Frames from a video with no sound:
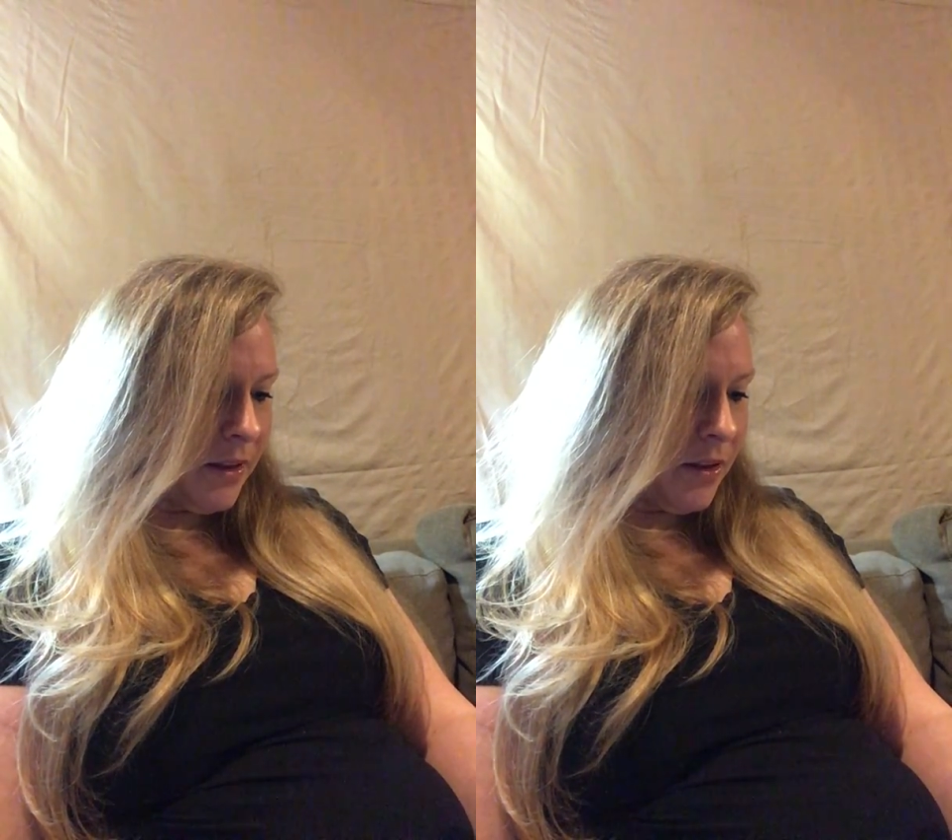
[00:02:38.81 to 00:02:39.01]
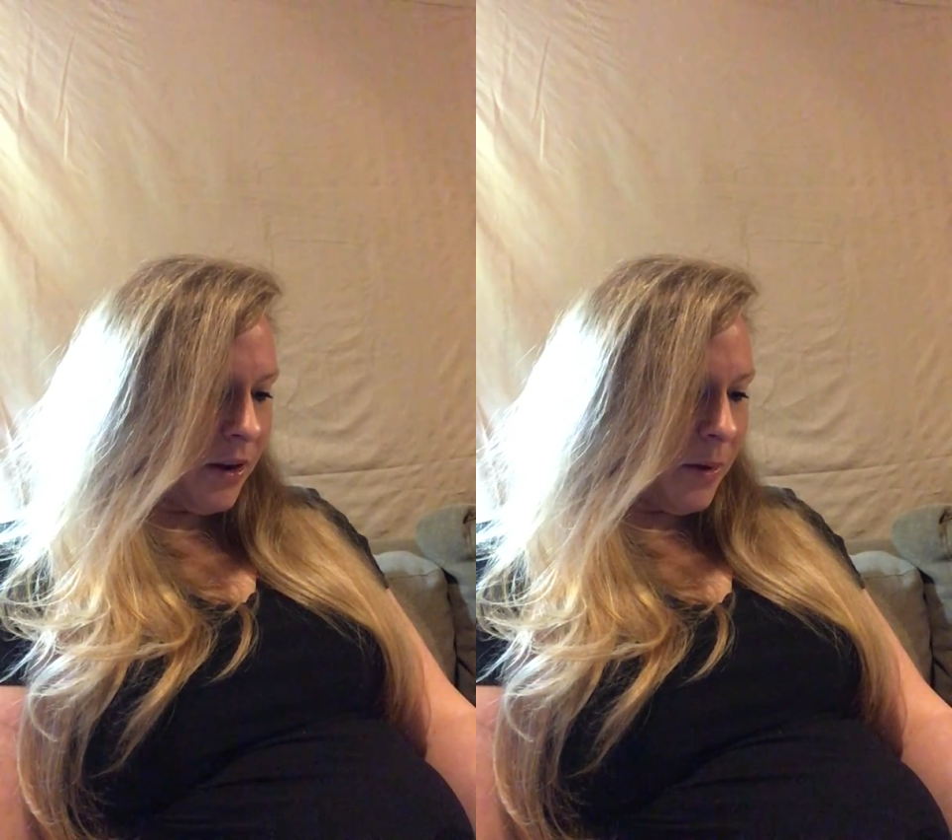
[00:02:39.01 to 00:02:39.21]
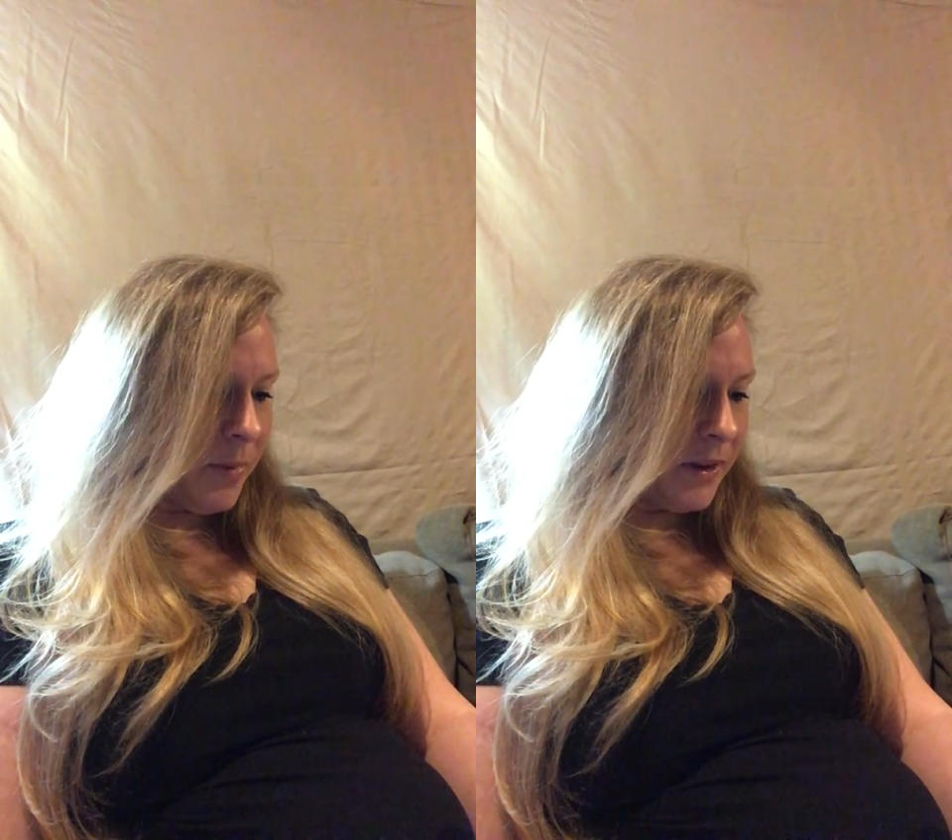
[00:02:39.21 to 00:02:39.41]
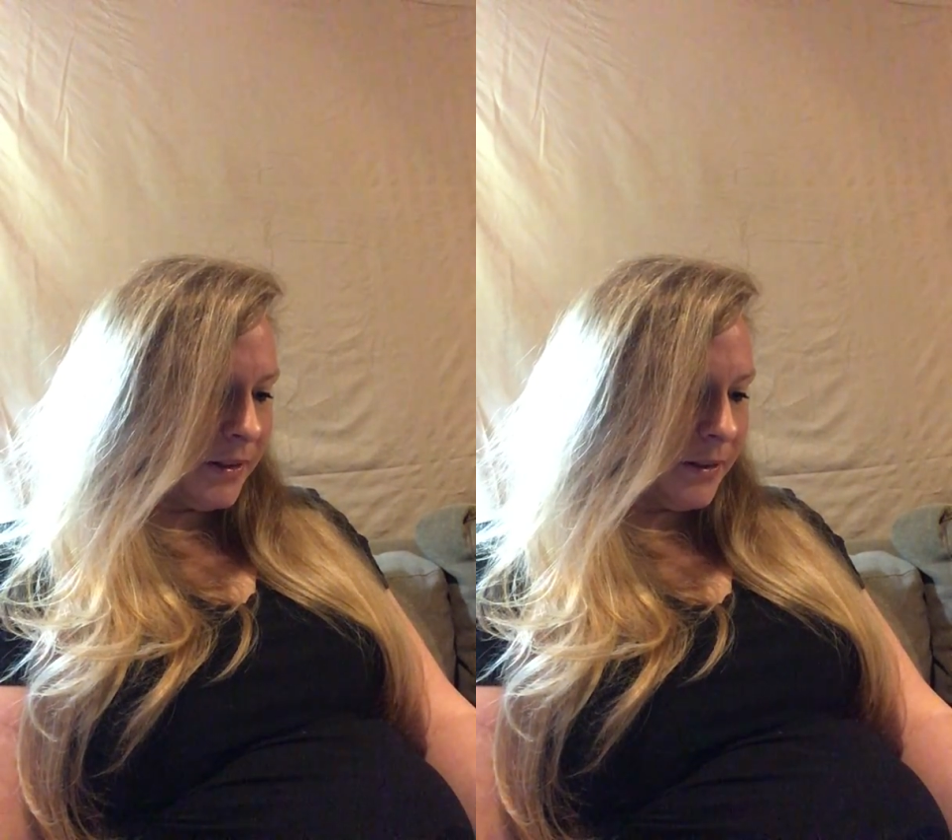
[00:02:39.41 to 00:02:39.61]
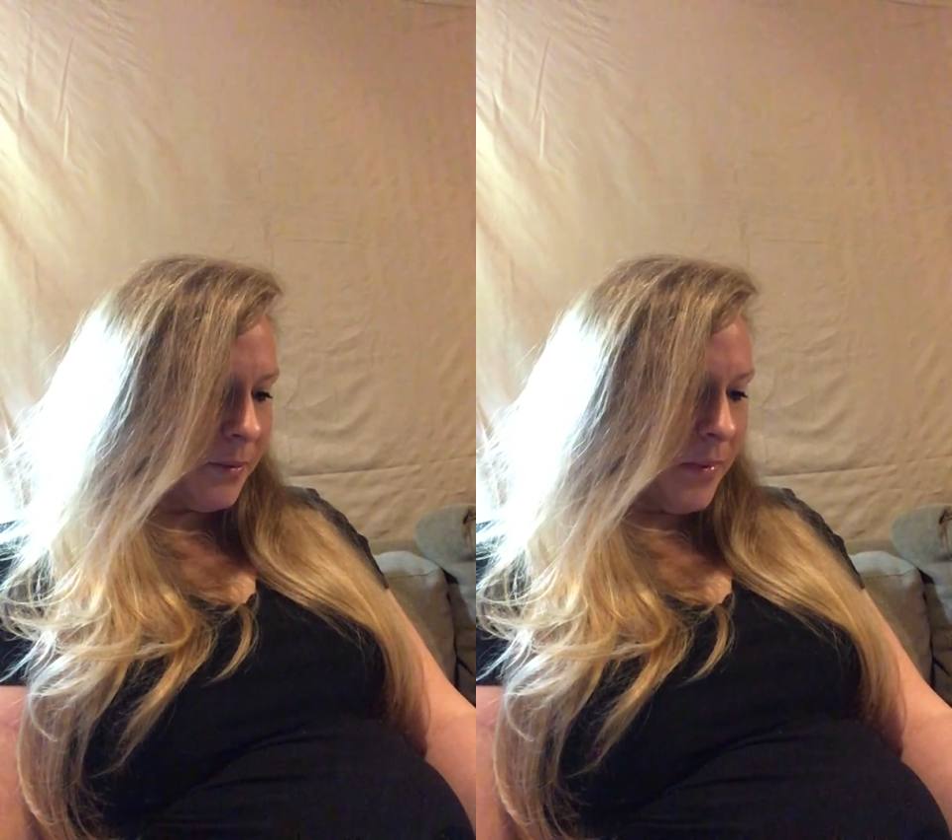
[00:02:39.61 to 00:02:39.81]
the
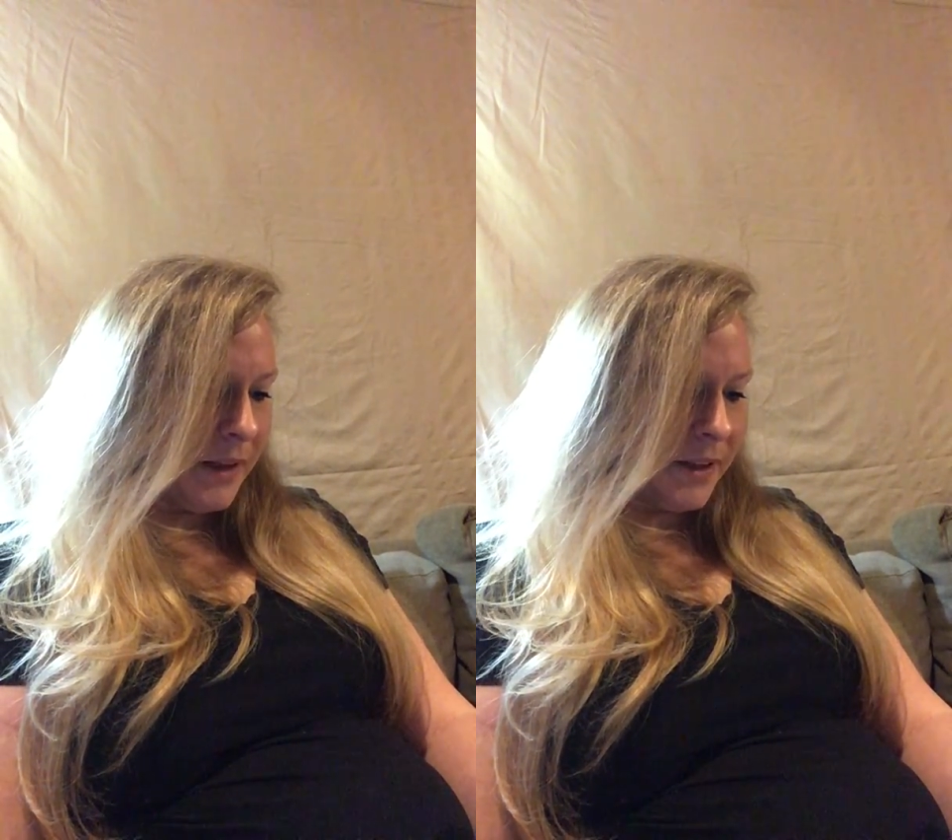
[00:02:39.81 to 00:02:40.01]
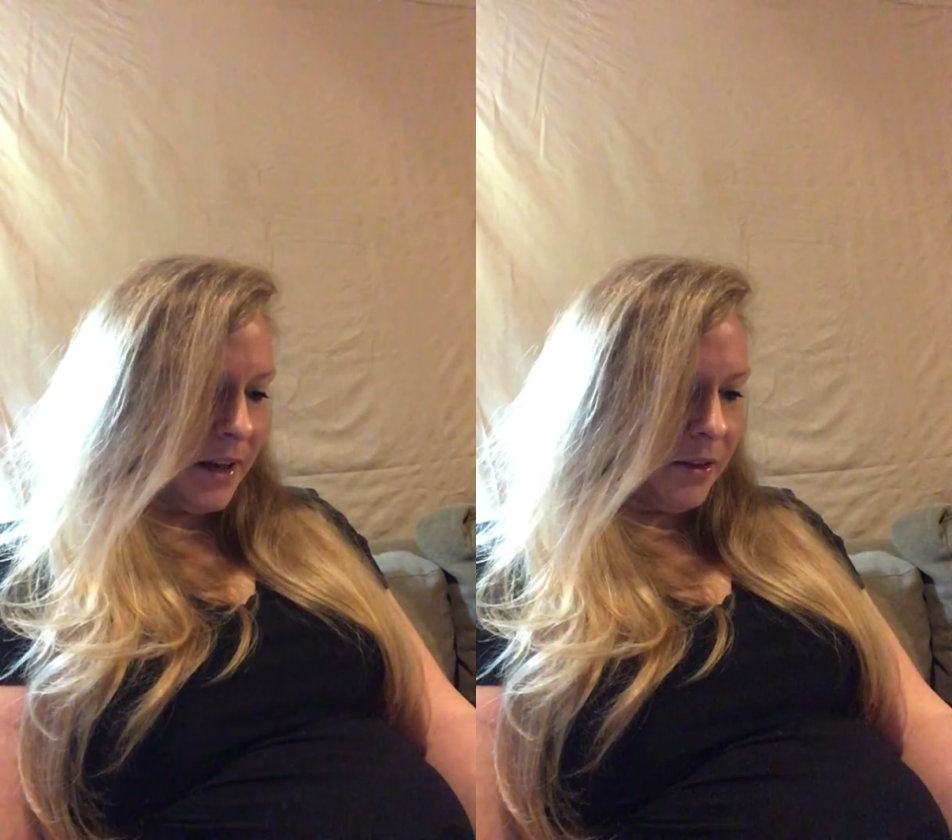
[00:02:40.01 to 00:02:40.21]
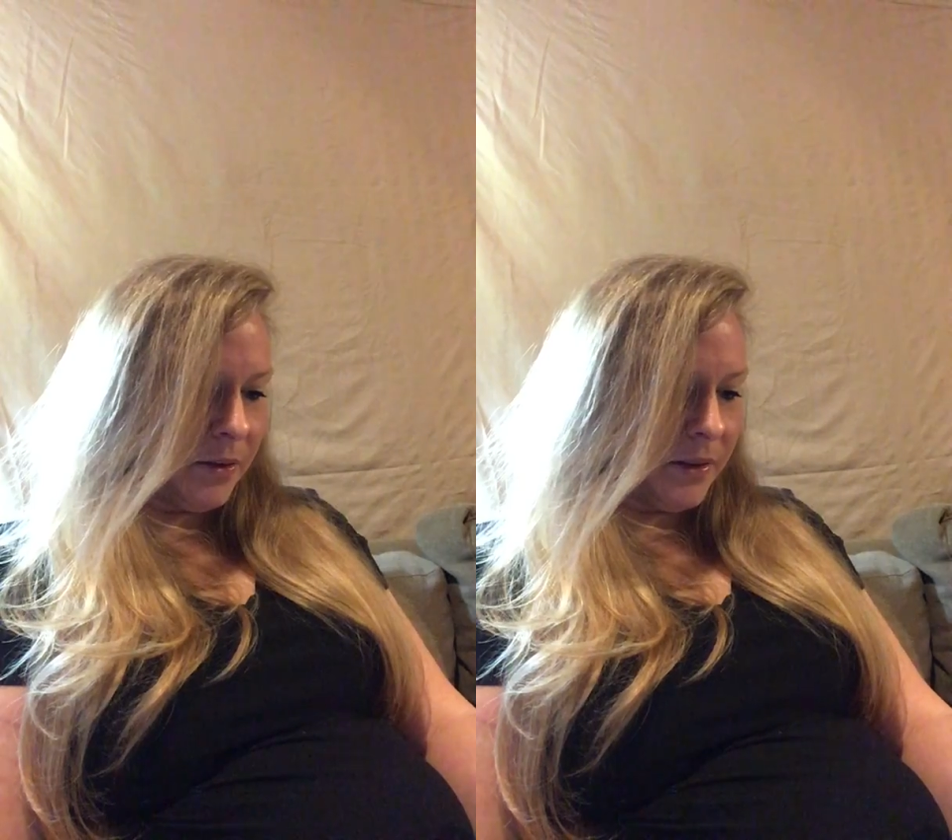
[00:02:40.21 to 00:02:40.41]
therapist may tailor